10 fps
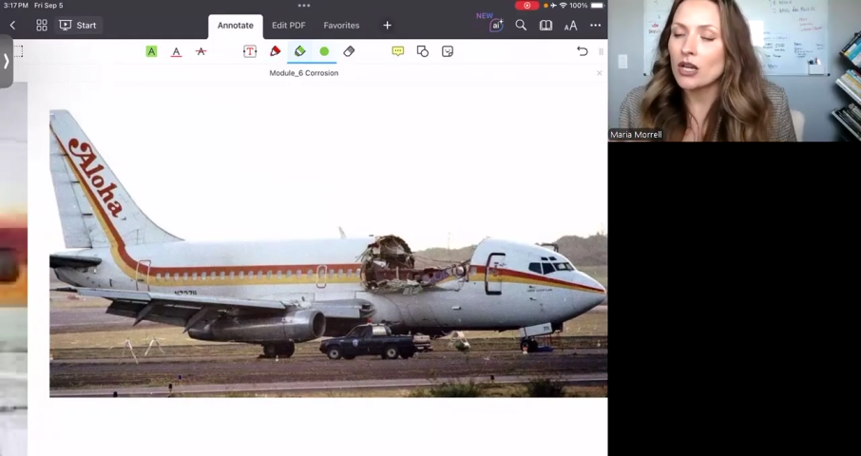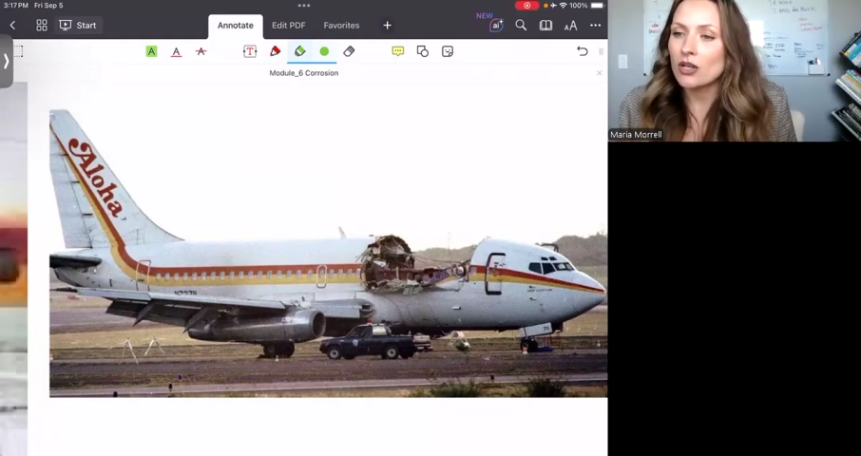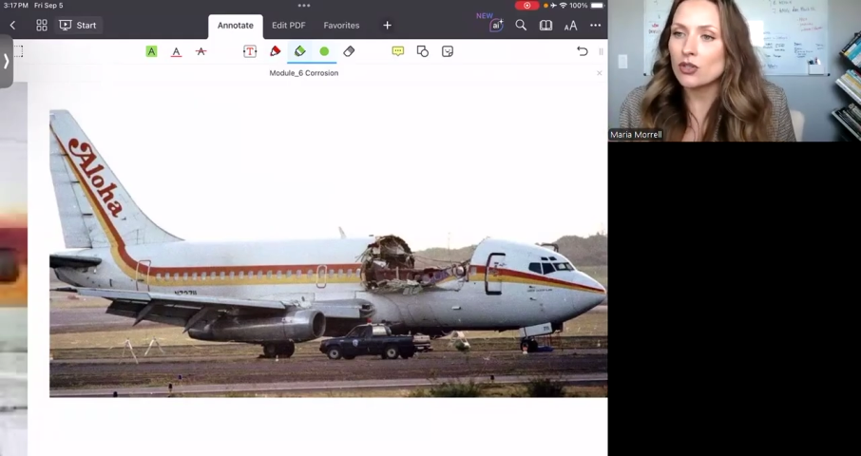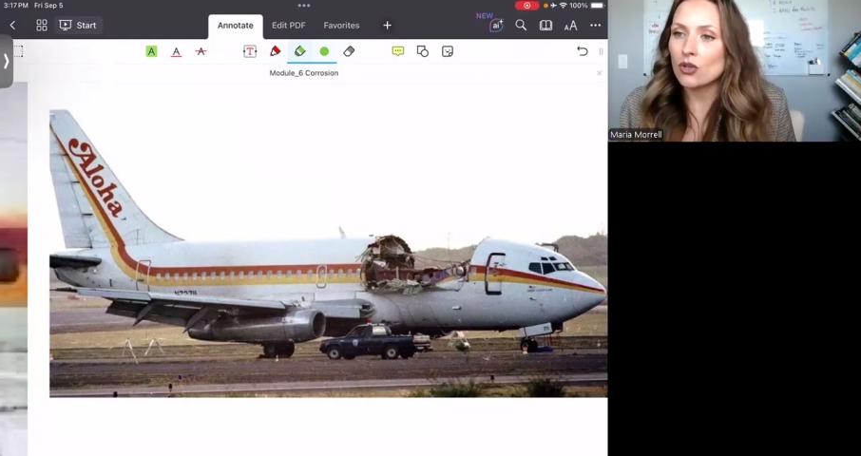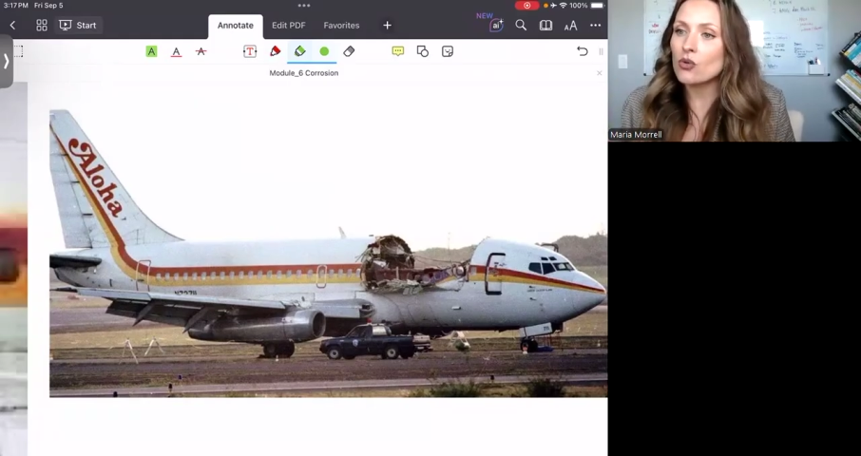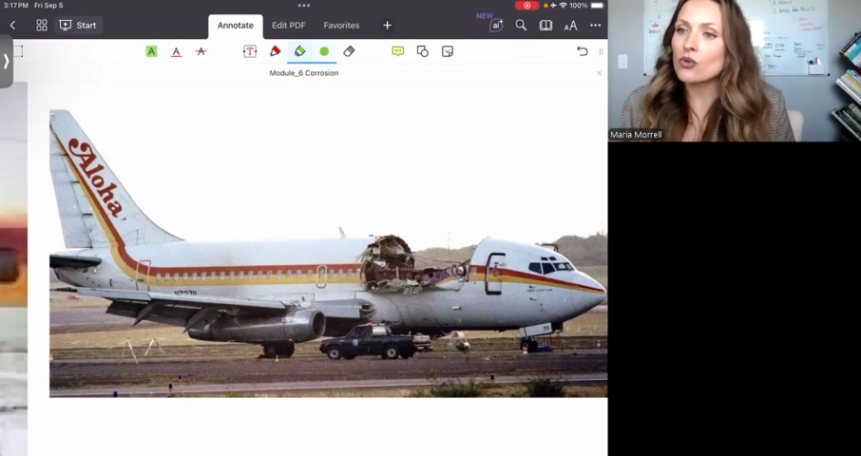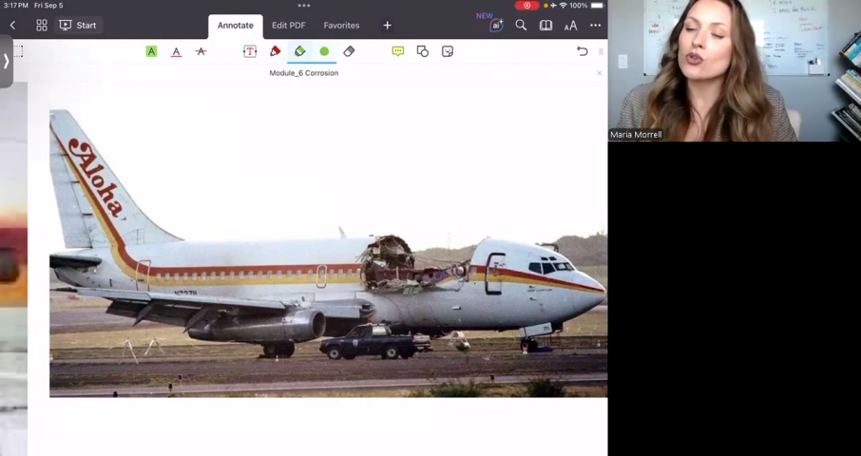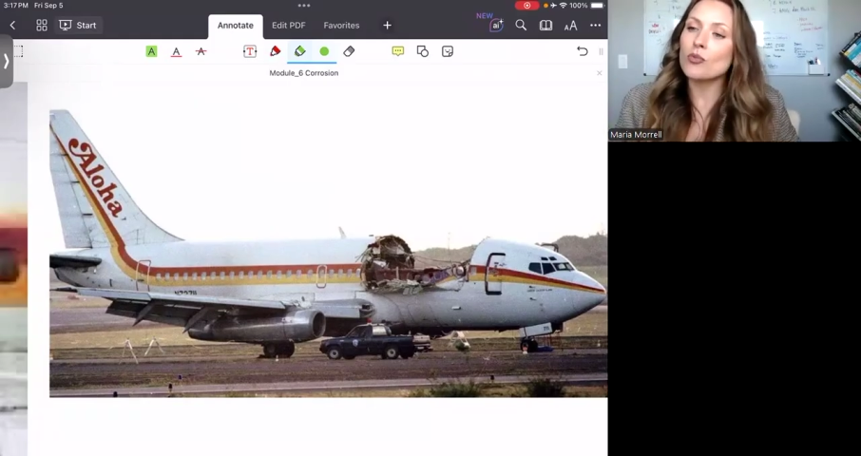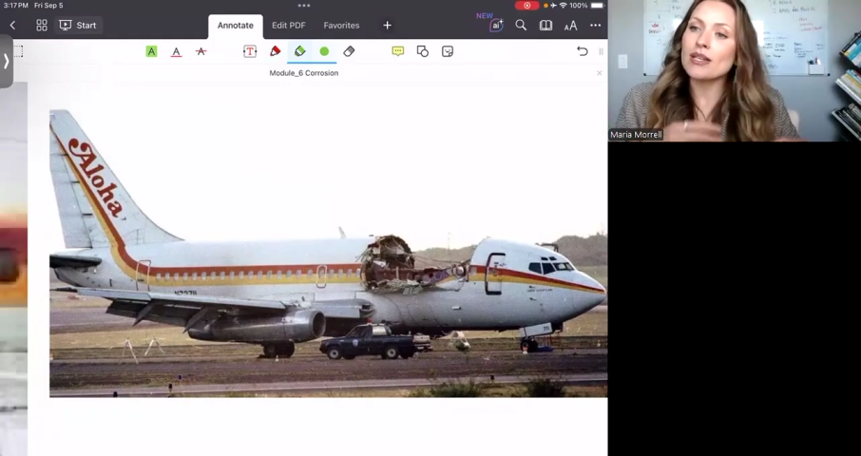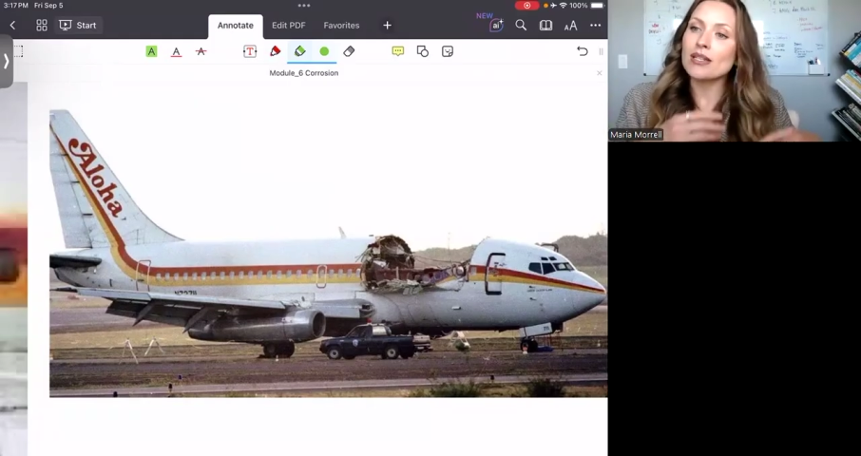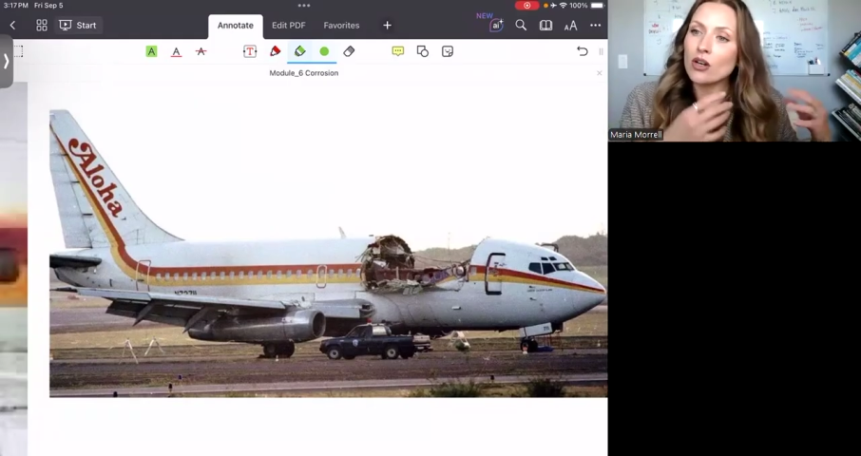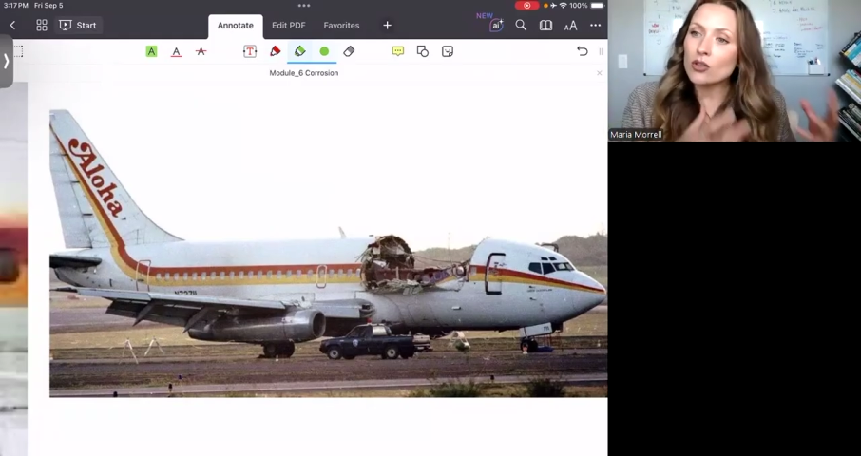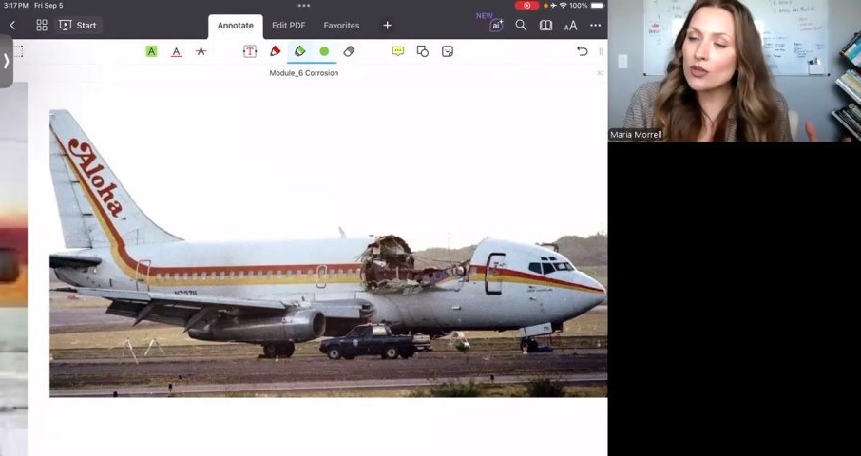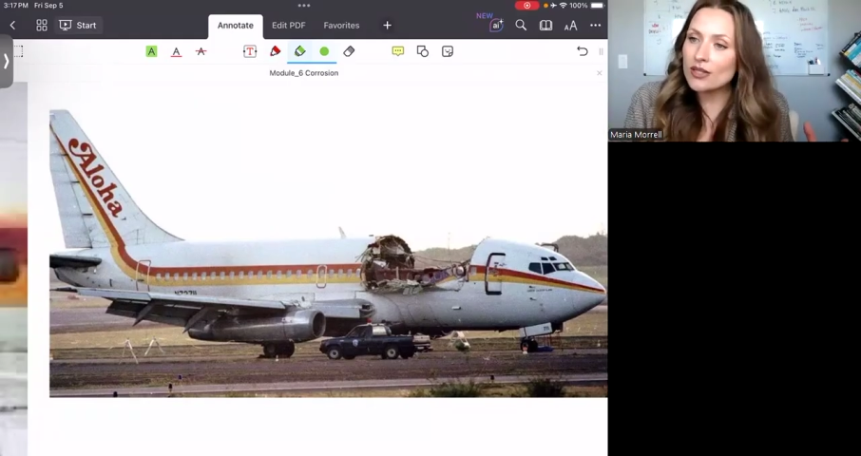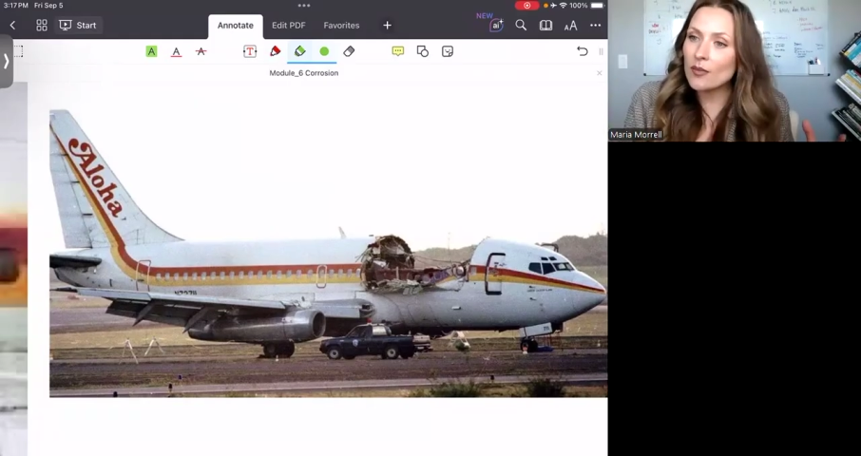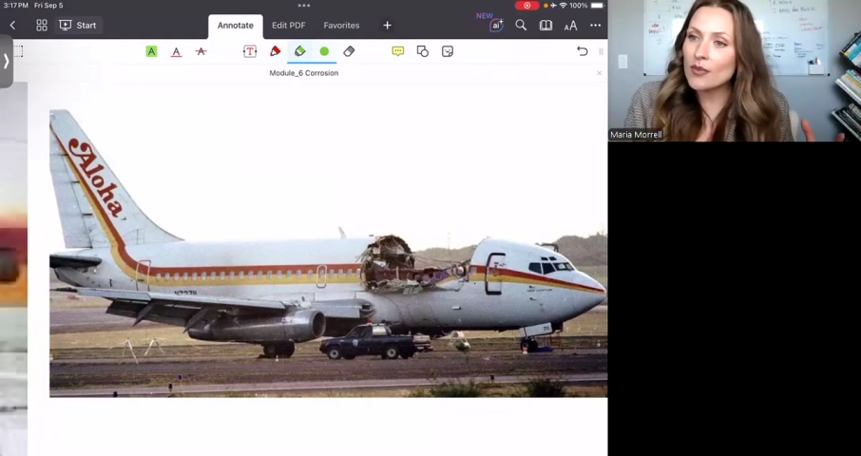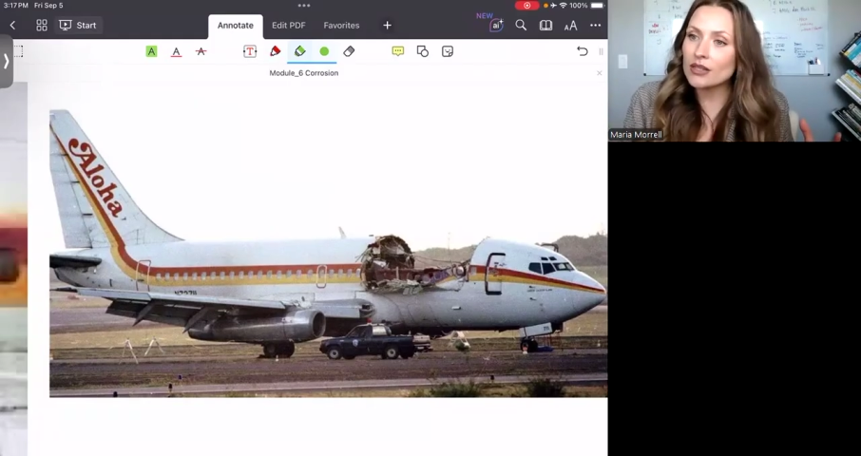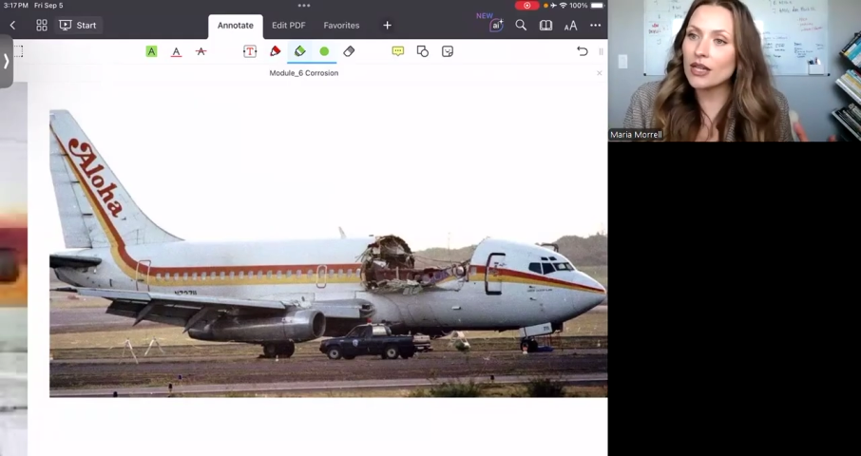So you may start with something